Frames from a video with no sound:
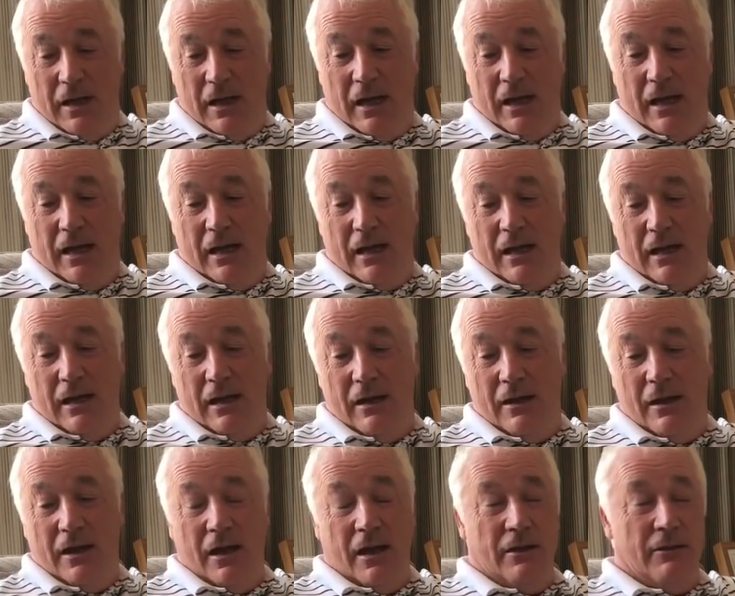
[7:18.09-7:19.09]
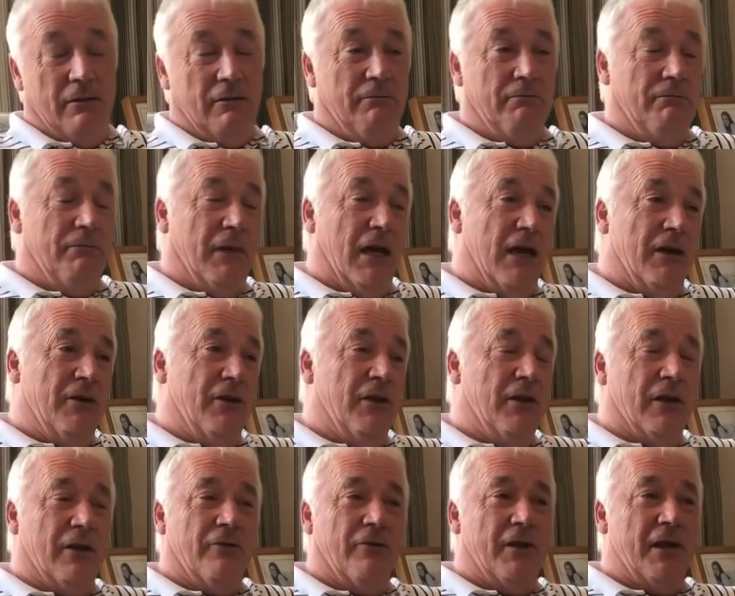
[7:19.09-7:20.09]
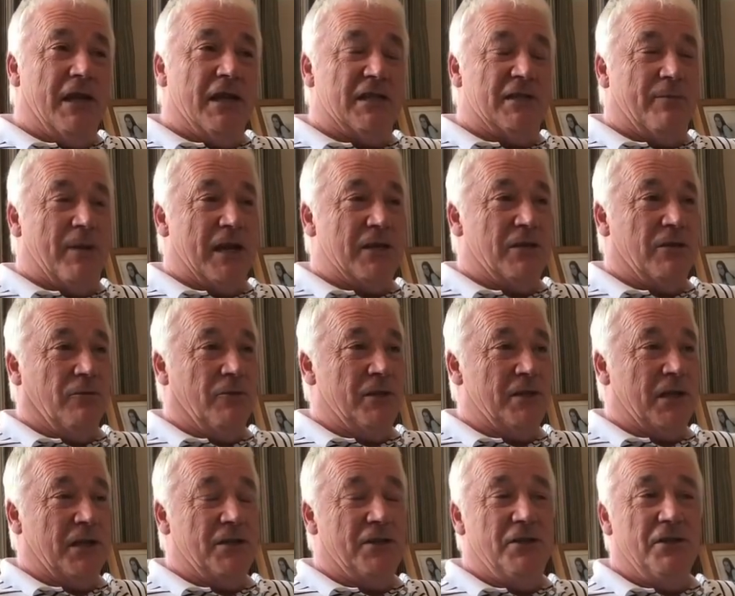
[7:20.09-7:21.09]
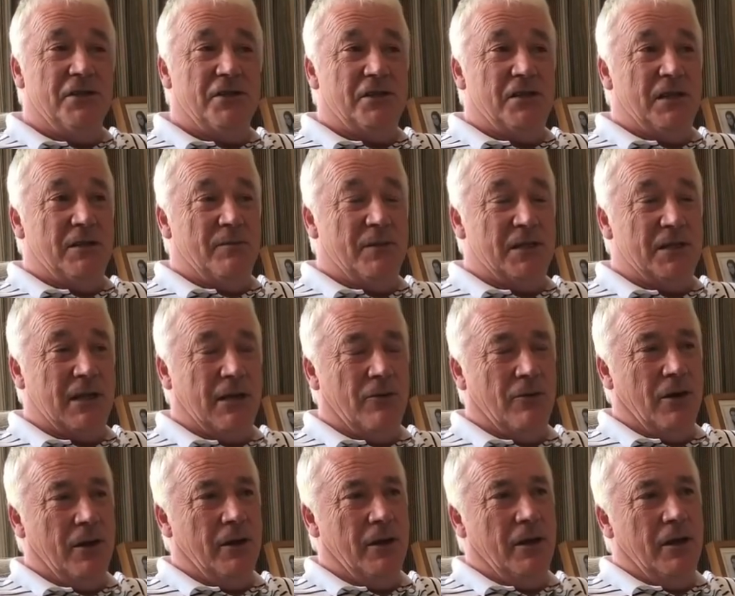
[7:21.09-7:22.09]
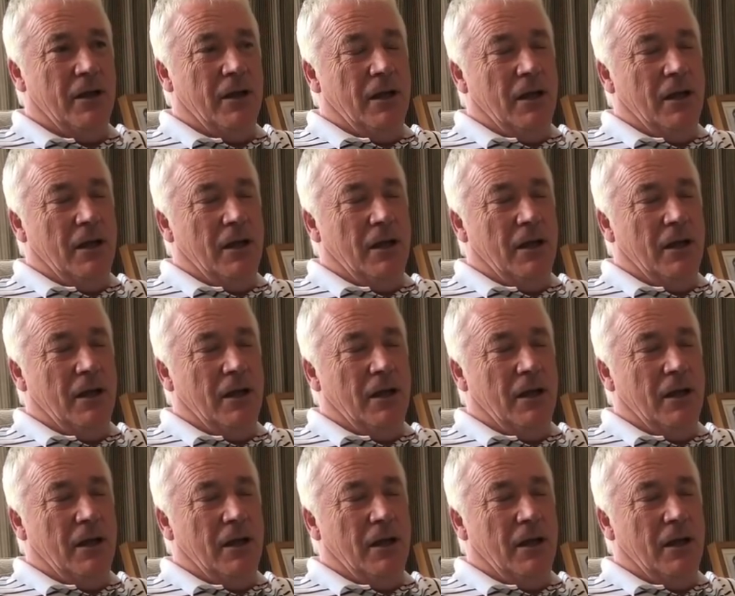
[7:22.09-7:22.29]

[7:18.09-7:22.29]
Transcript: Another great special, which I just did miss out on,